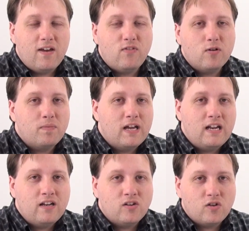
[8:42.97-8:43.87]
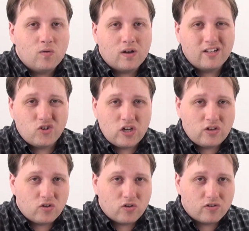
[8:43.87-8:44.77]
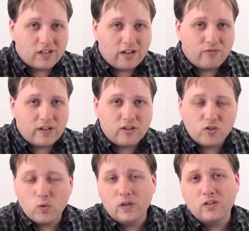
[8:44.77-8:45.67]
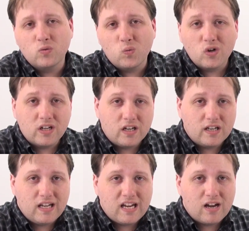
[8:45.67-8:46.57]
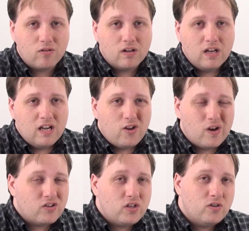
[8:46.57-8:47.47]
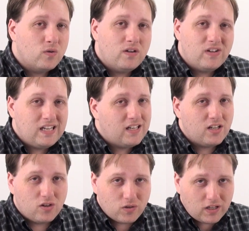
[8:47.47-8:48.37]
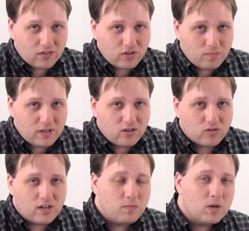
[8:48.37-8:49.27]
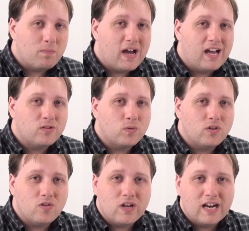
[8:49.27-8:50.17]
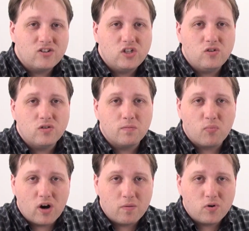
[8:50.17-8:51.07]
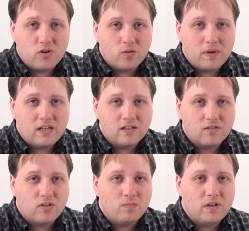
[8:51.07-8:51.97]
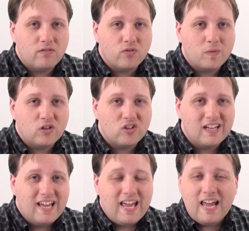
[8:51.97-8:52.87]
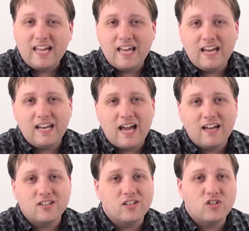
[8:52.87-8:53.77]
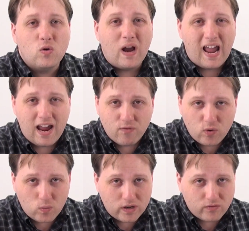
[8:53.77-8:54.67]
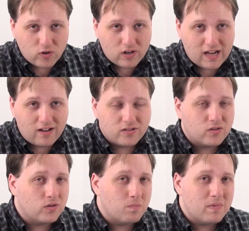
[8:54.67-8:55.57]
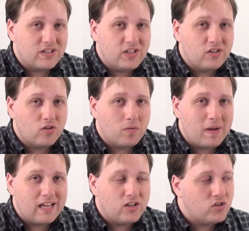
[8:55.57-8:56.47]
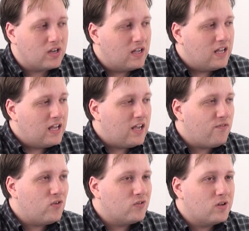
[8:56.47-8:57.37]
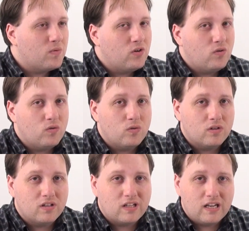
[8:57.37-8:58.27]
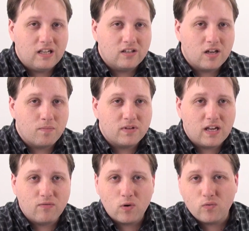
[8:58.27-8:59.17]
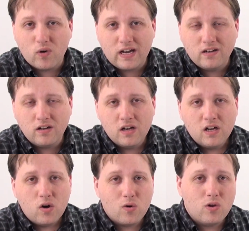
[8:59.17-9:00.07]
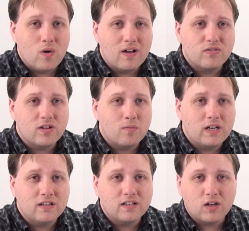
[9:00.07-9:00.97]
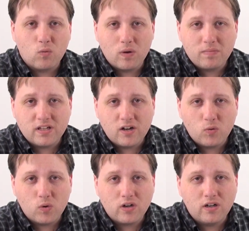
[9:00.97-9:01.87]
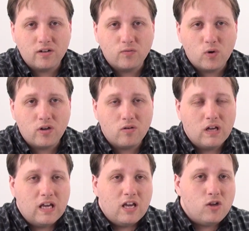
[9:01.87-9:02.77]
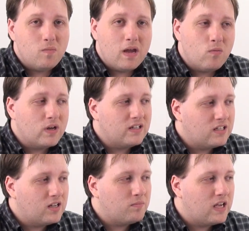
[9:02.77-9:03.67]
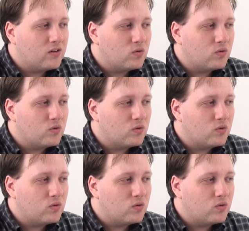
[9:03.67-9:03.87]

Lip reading: if you're planning to do all the changes yourself and there's no one else working on the account, you actually don't even need to use the FTP username and the password. You can actually use your primary domain's FTP information and gain access to every one of your accounts. So it's much easier to manage. If you're someone who's setting this up, say for a friend, or you have someone else like a web designer working on it for you, you may want to set up the